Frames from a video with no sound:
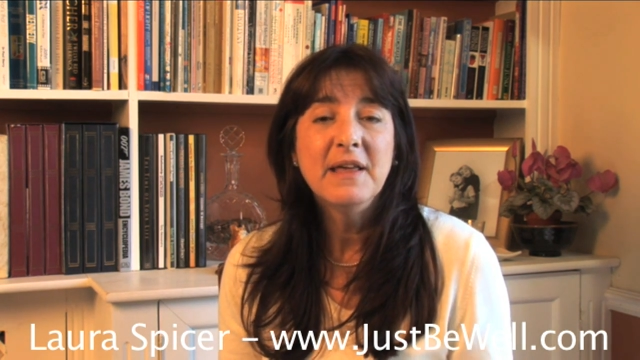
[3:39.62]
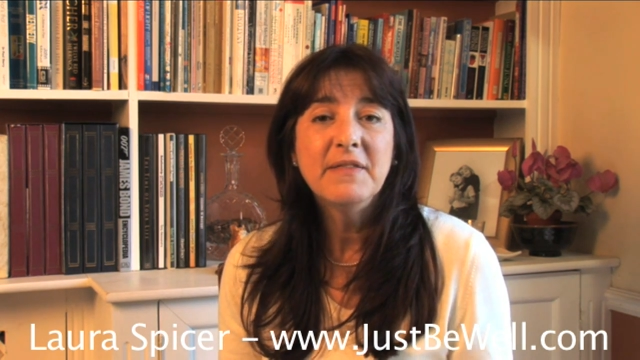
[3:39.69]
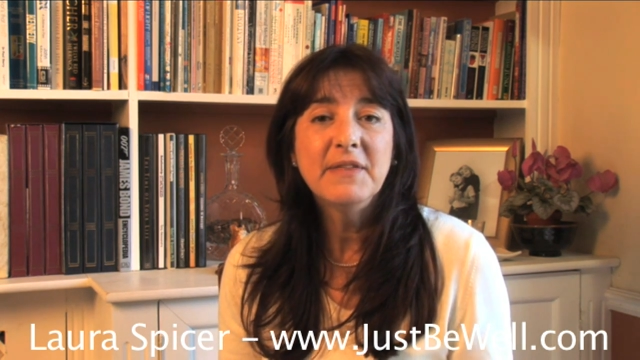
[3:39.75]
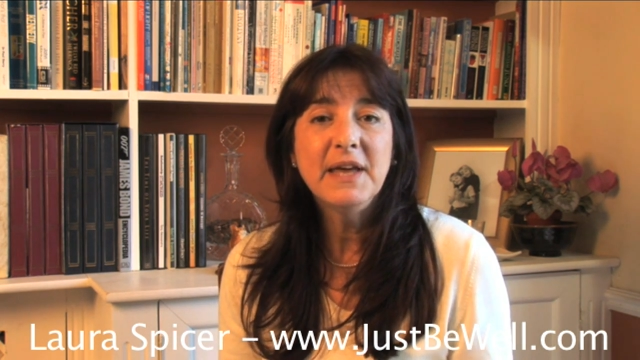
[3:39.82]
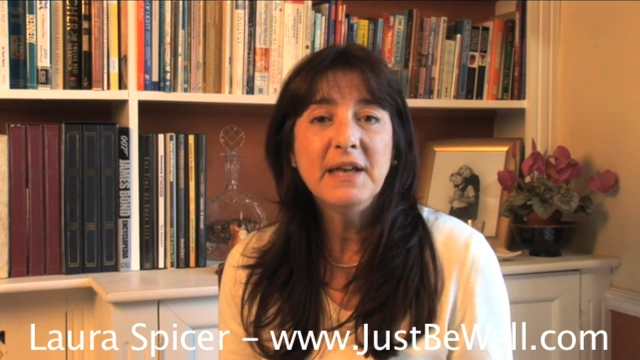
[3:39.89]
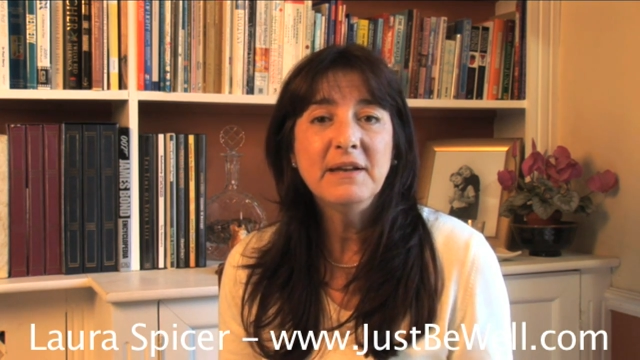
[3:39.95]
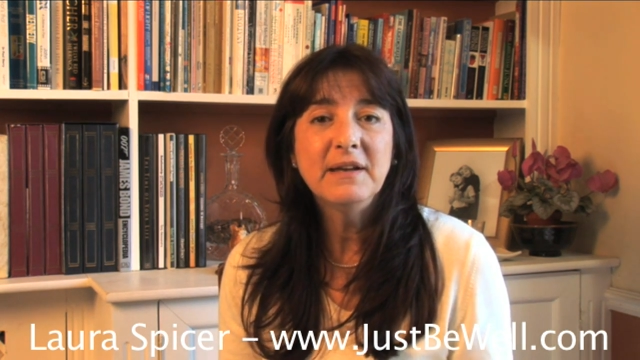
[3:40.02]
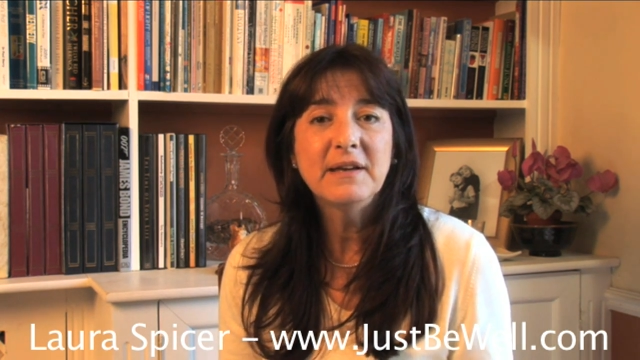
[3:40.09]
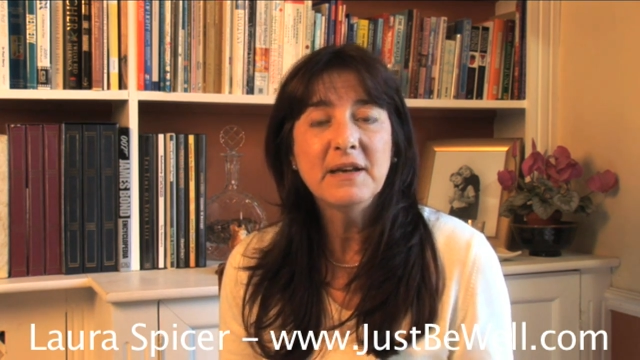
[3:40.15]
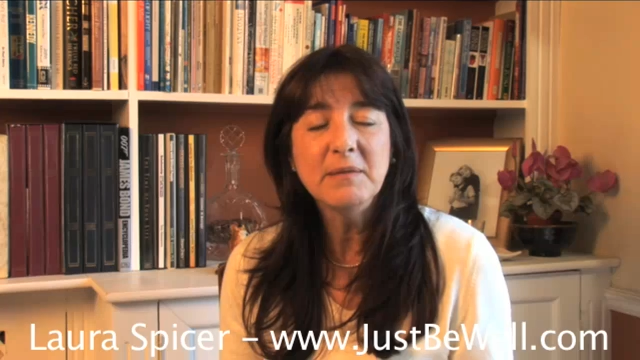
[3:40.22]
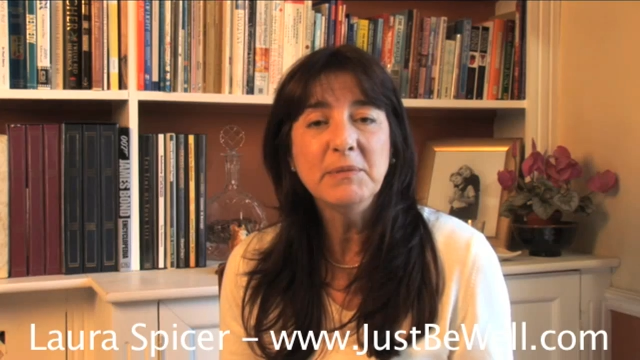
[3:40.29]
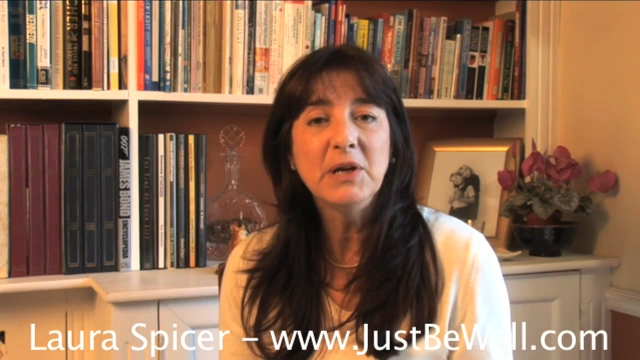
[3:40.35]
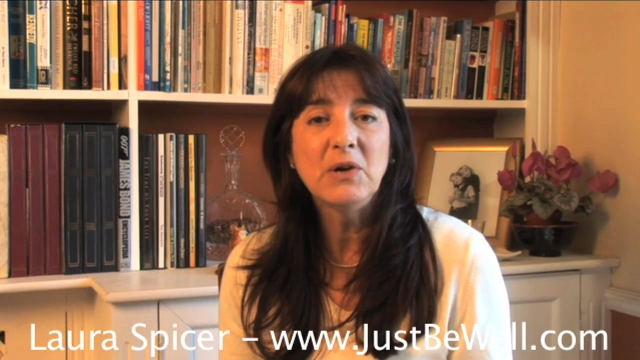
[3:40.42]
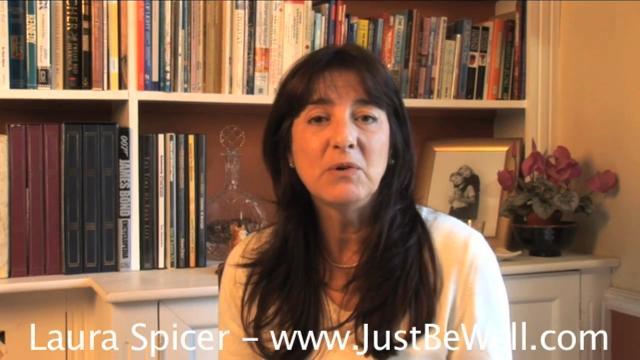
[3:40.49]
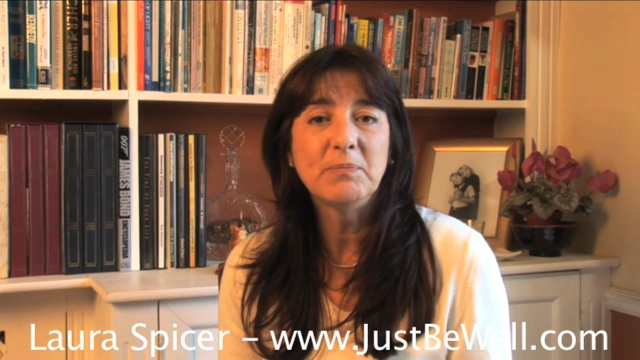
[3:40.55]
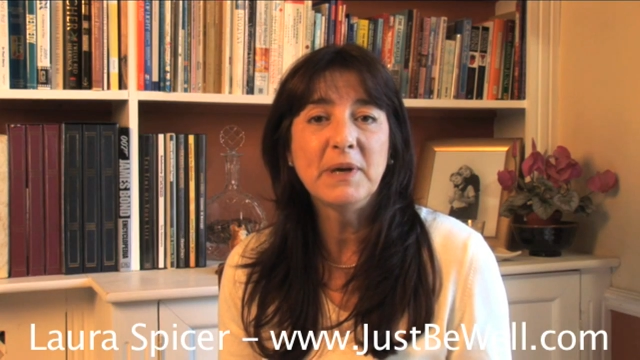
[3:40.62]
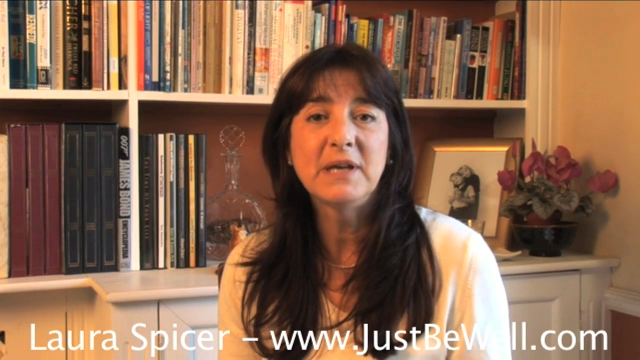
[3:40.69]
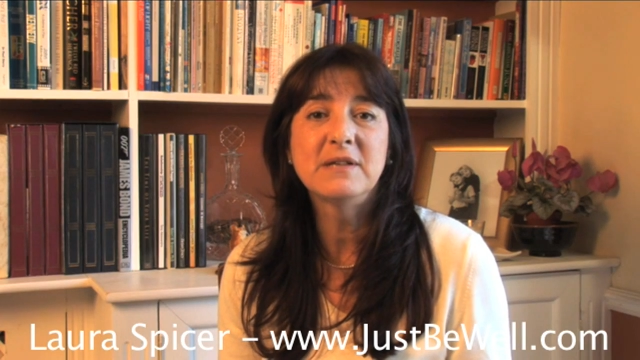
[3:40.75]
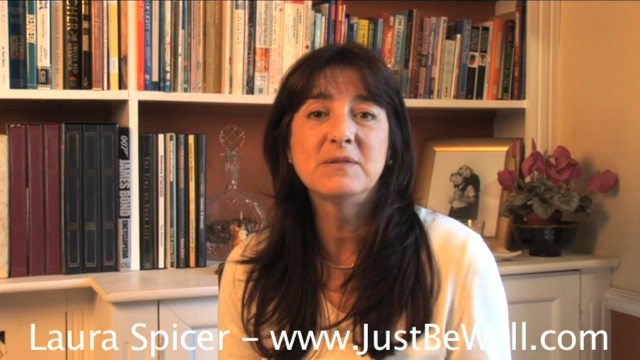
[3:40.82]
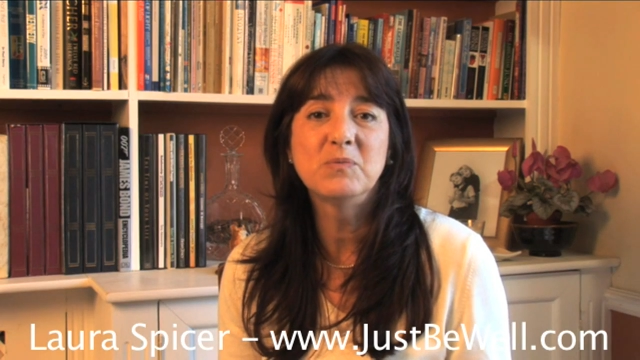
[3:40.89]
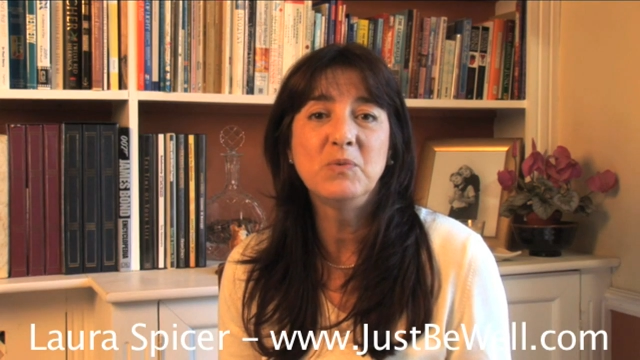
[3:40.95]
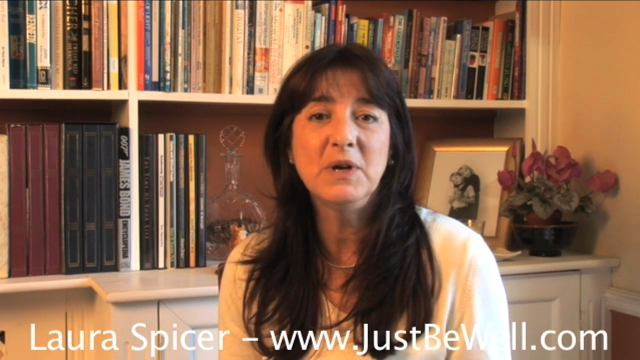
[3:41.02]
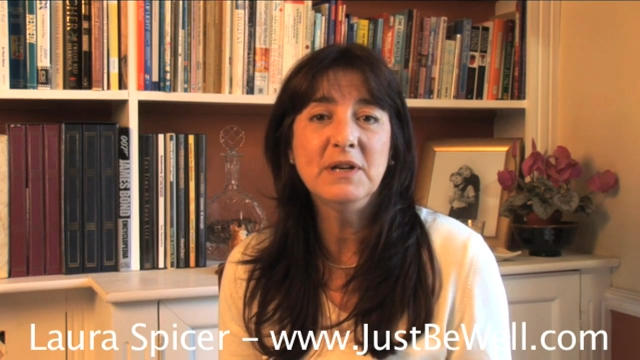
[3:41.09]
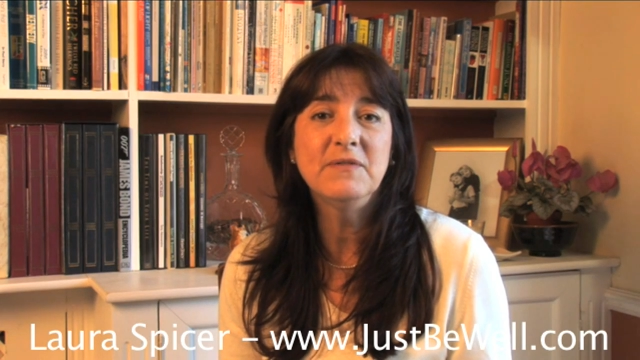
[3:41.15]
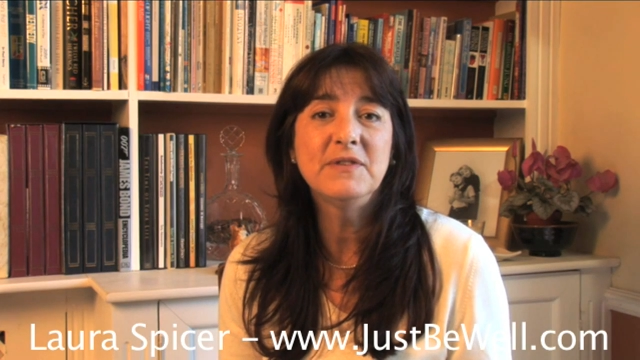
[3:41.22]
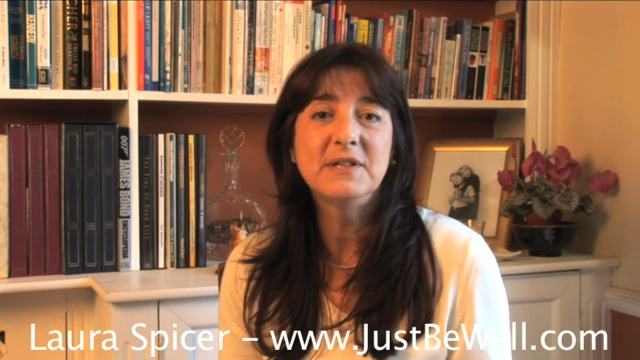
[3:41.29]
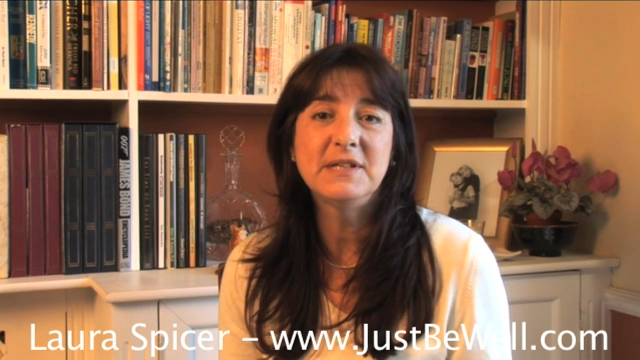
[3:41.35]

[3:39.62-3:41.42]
then come along, because one of the